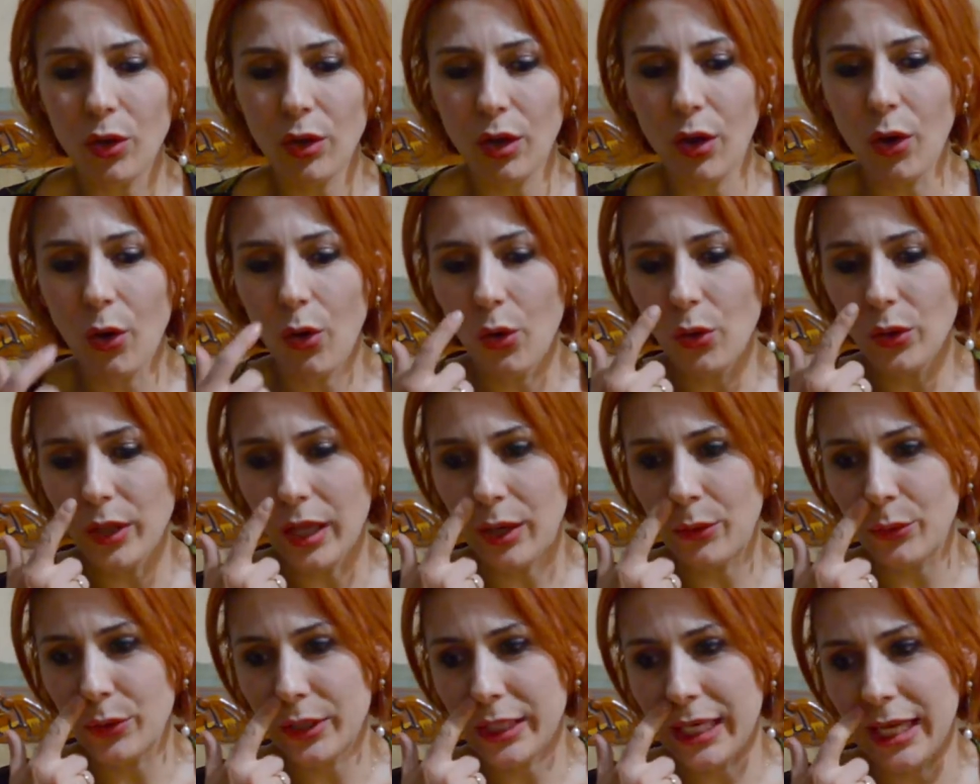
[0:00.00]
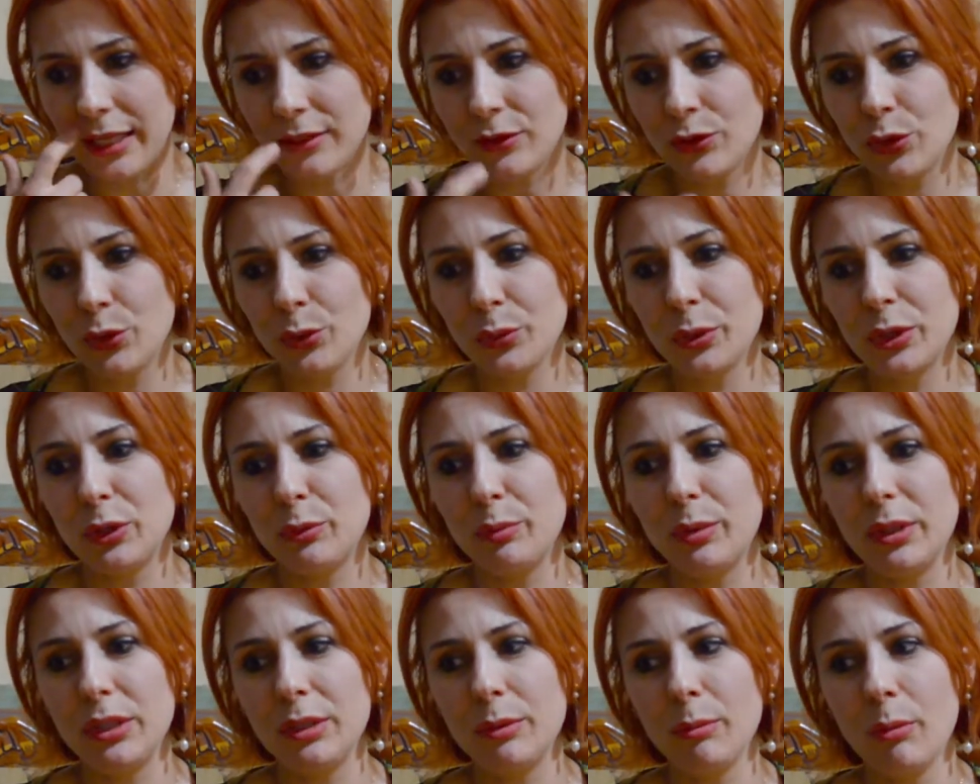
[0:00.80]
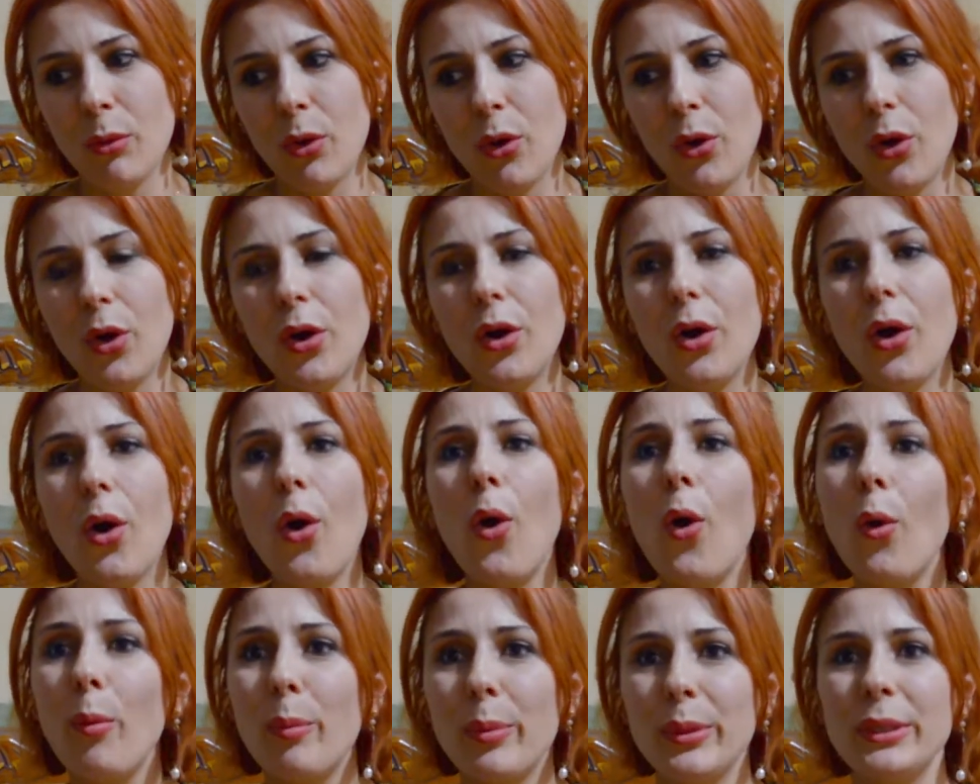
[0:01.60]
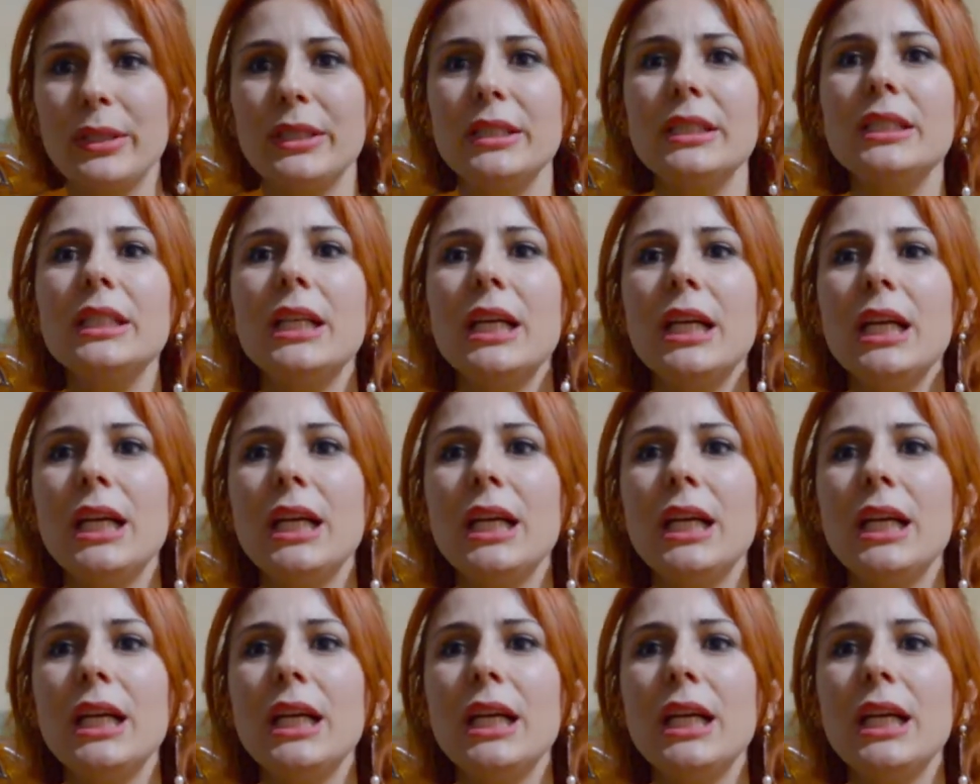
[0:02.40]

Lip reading: all our country would be more open